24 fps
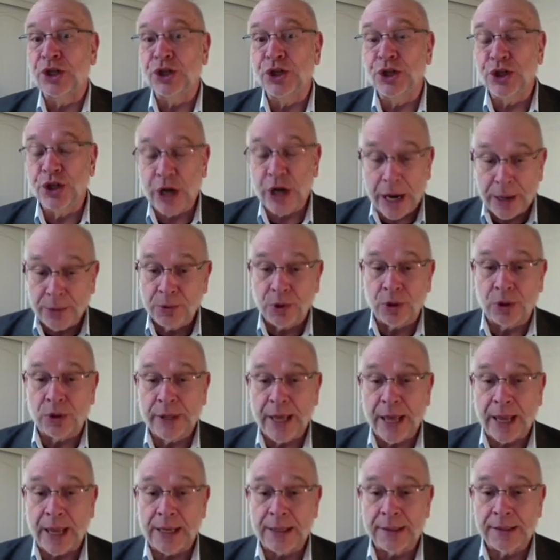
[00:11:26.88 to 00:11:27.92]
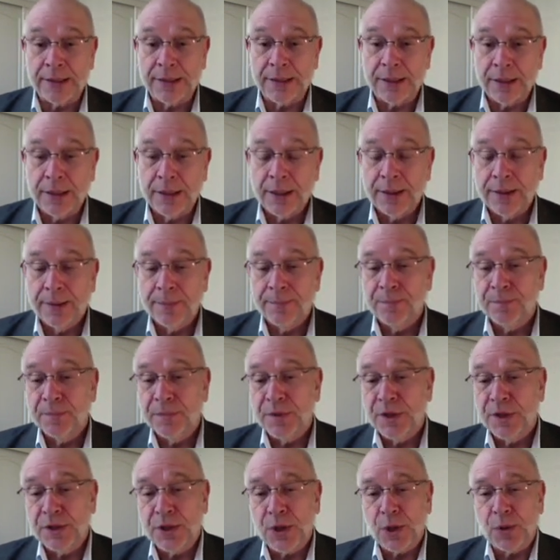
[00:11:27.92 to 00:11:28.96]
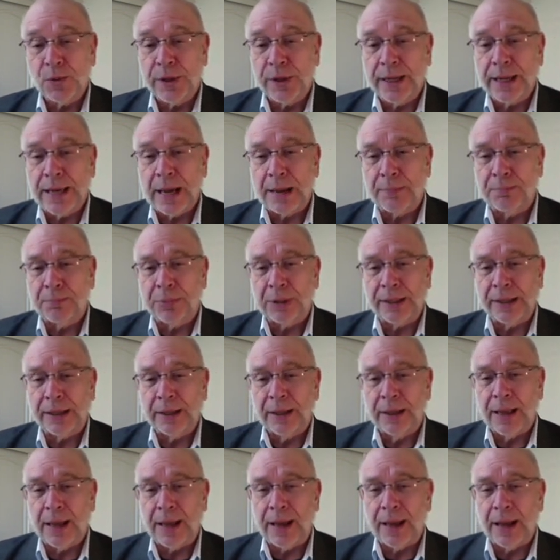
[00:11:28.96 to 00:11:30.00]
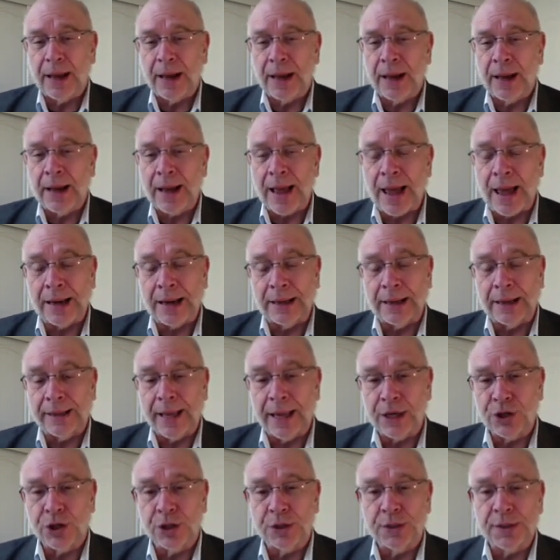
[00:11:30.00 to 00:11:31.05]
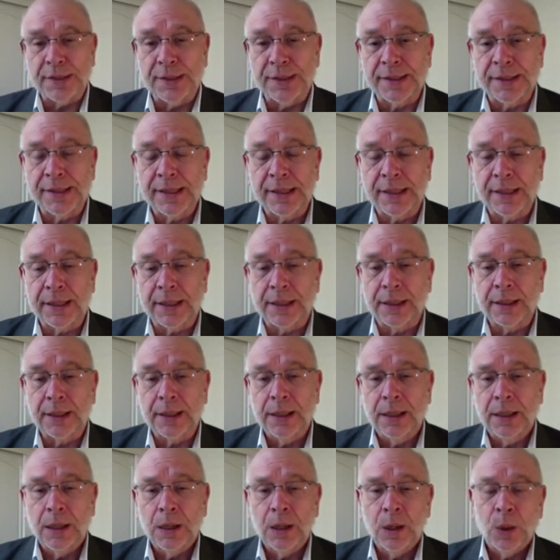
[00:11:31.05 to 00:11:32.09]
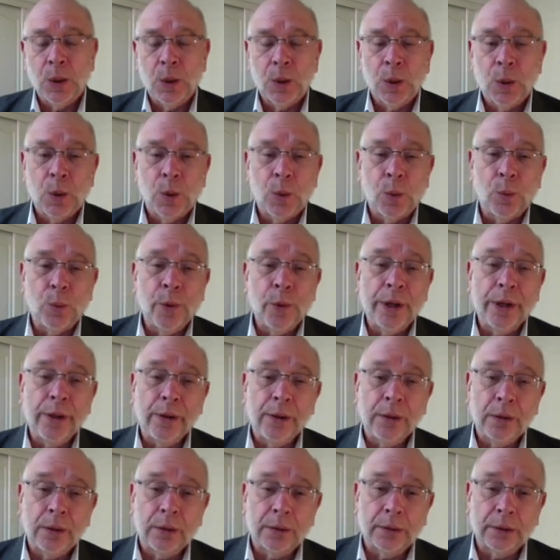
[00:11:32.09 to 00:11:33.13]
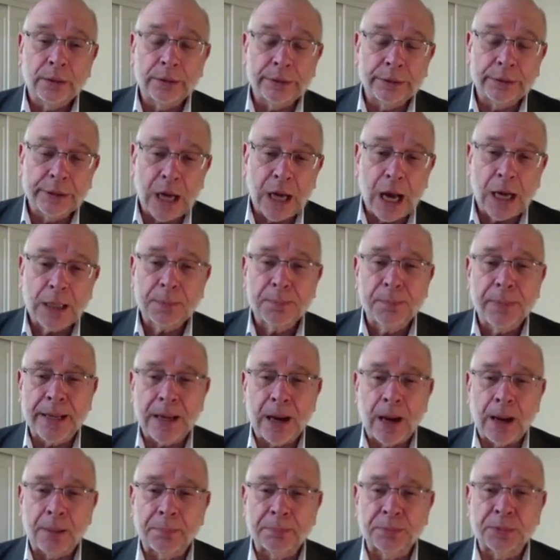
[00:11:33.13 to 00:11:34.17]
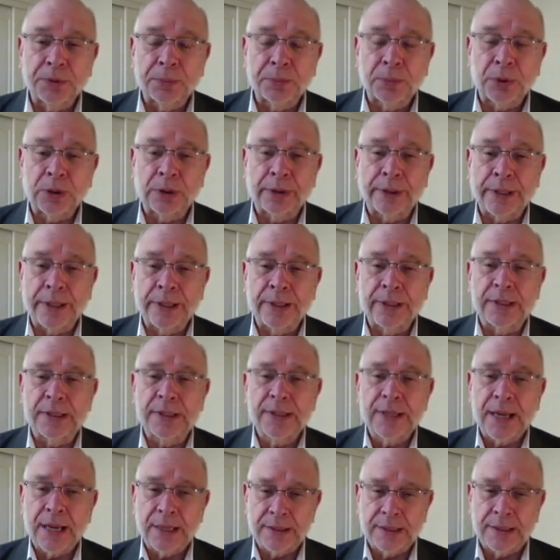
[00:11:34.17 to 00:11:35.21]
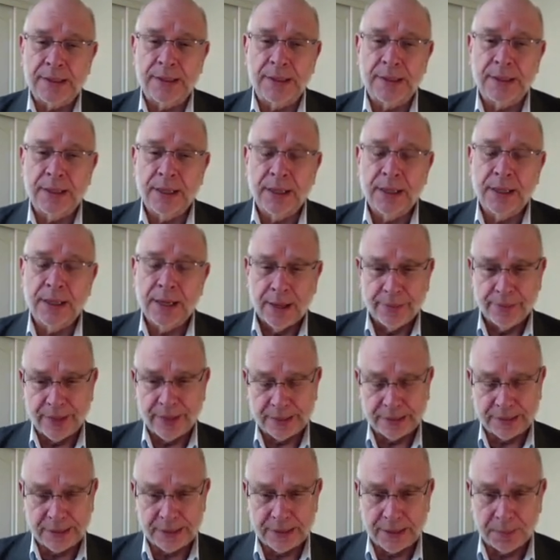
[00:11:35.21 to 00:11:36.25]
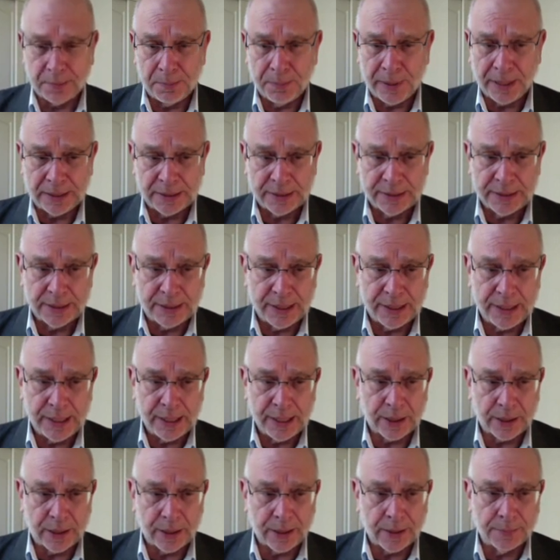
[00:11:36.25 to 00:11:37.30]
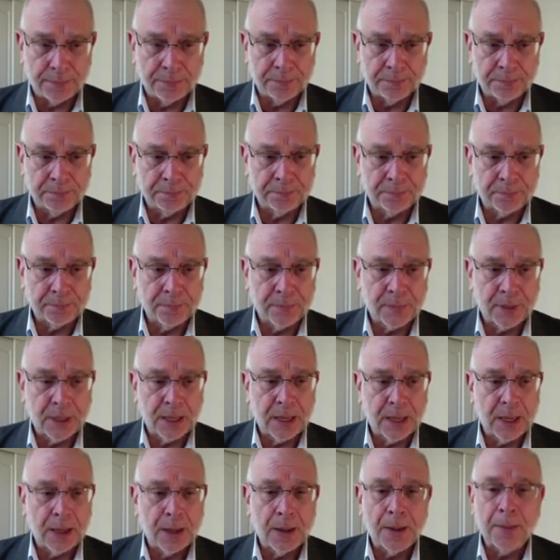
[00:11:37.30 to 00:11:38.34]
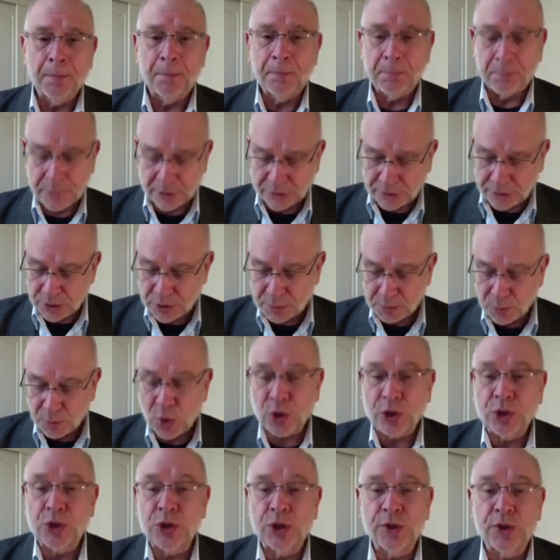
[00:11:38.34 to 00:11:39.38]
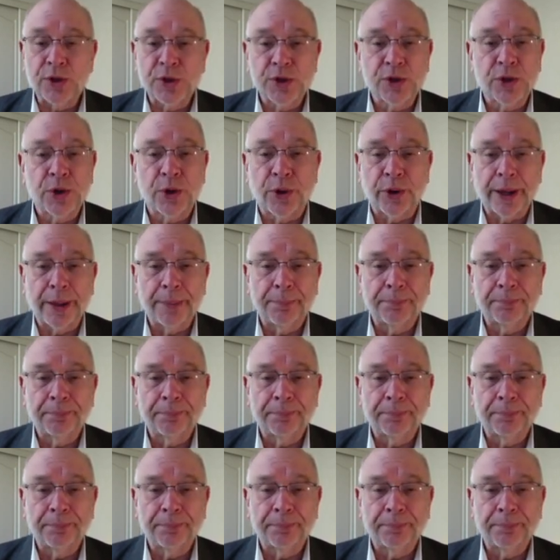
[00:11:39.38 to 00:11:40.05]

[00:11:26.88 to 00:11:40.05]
general case, the zoning allocation Z will not be optimal in the sense that's depicted here. But there's more to the story.